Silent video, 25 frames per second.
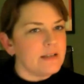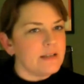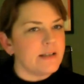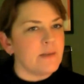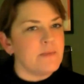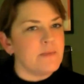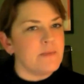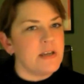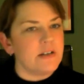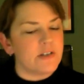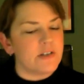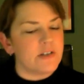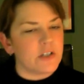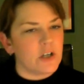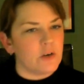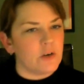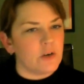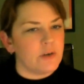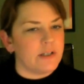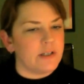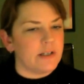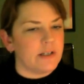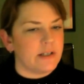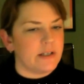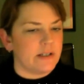some years ago
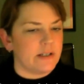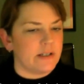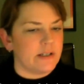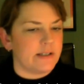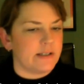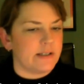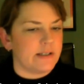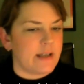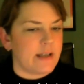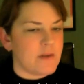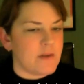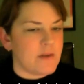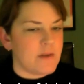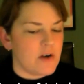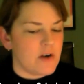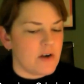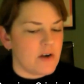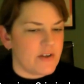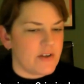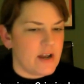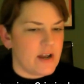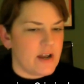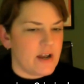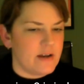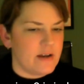in a seminar that
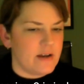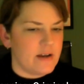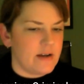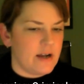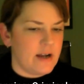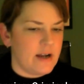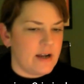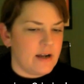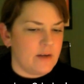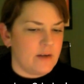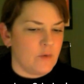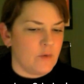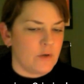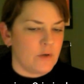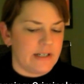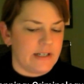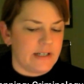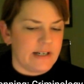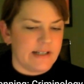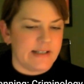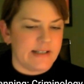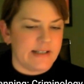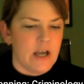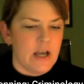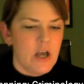I
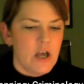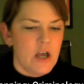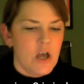organized,